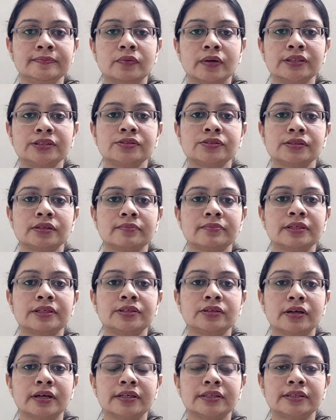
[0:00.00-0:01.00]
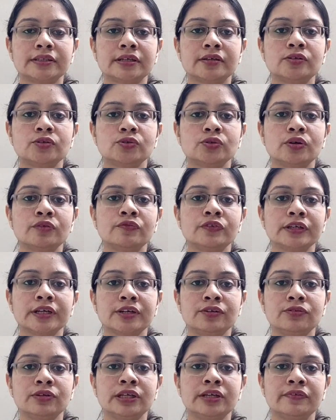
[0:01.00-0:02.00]
Once you submit your I T R, do not forget
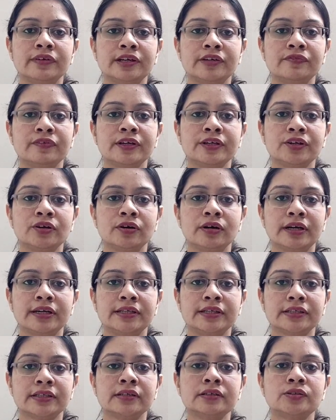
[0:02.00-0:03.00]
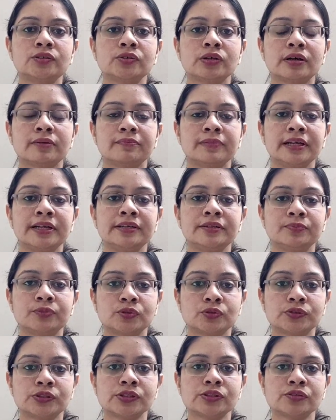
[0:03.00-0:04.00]
to e-verify your I T R to complete the
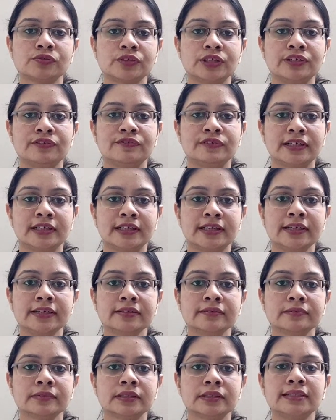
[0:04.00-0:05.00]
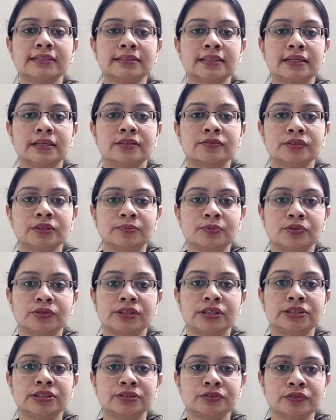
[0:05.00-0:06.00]
process of e-filing. That's the end of the
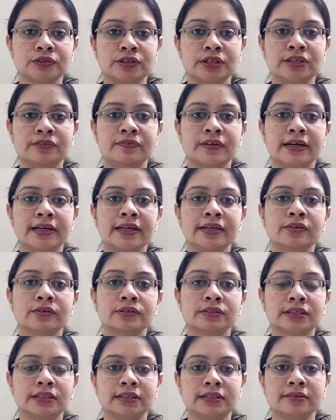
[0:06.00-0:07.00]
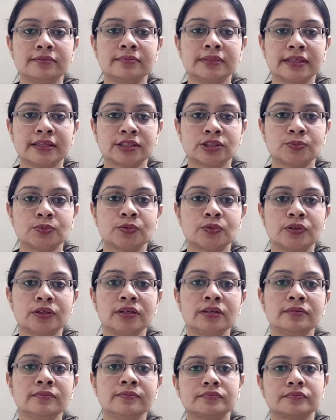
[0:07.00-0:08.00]
procedure for e-filing on the income tax
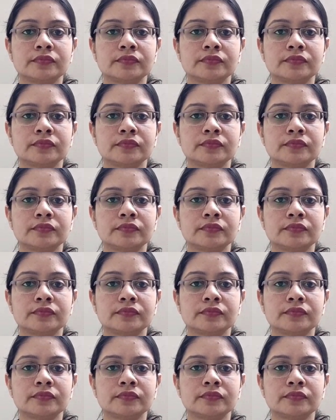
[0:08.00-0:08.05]
portal.